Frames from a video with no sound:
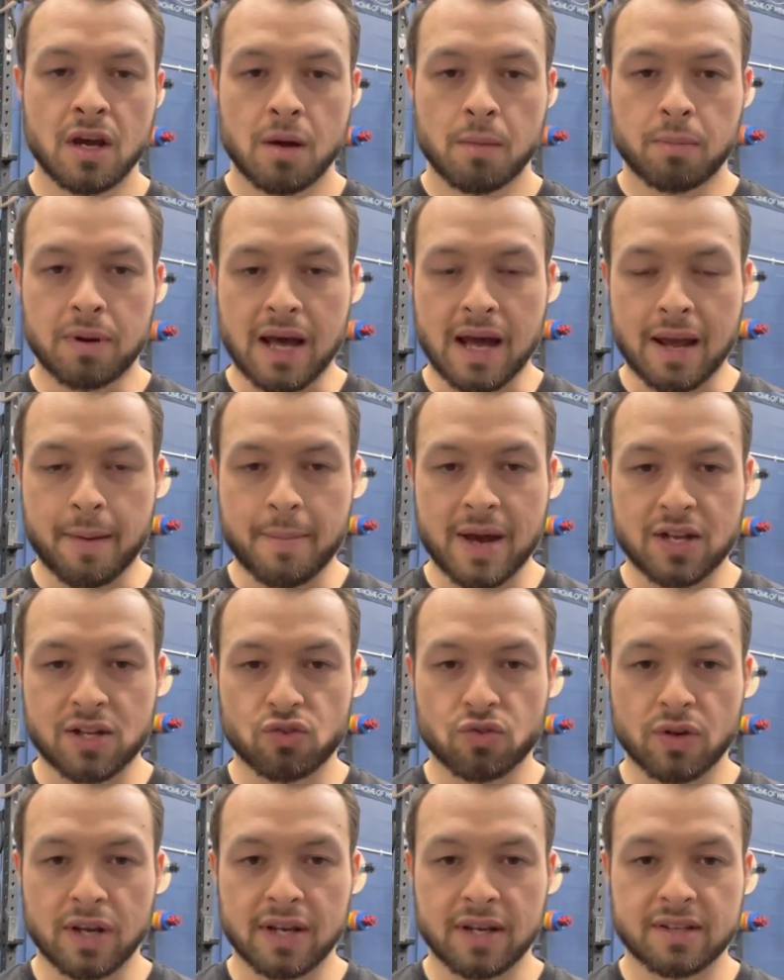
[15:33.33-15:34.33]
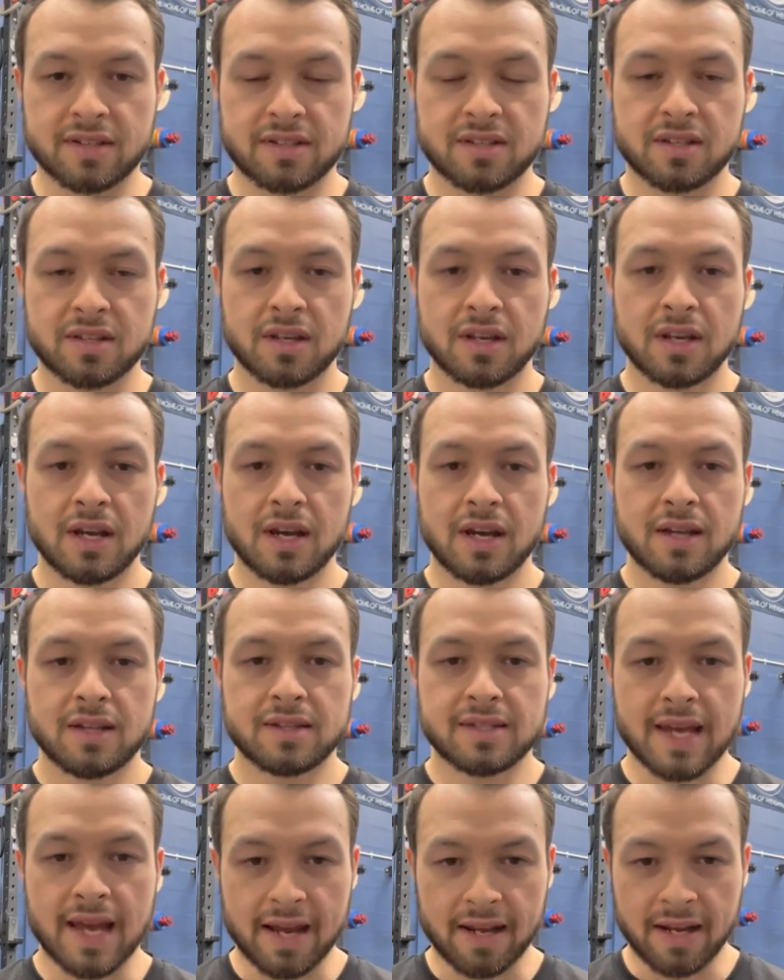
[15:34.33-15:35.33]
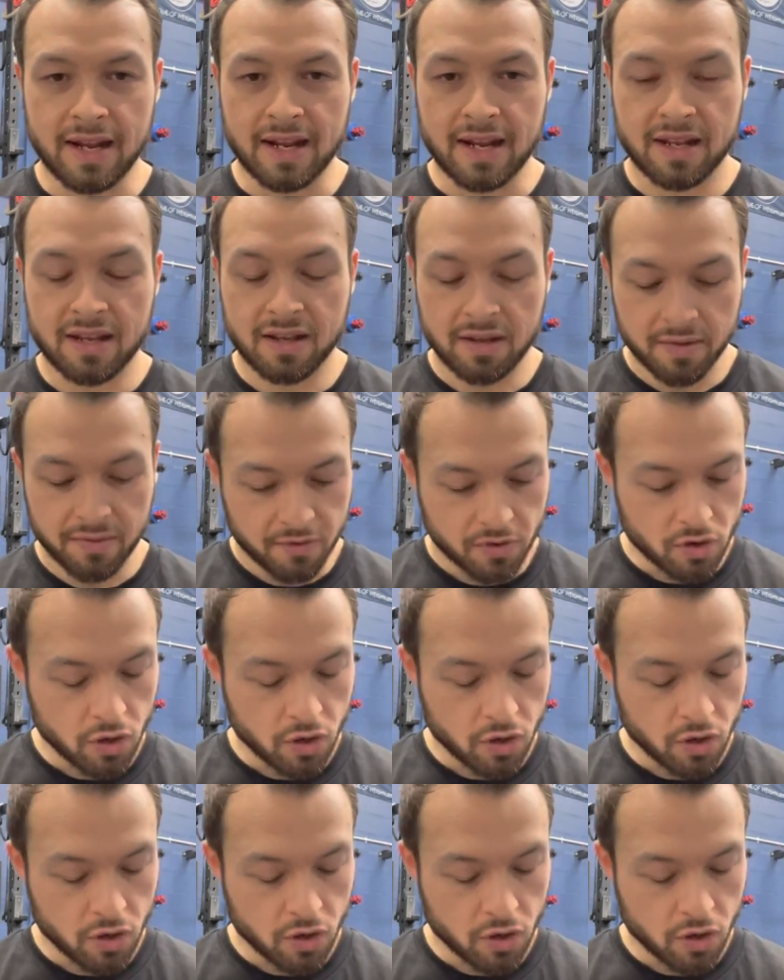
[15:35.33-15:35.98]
plyometrics, technique,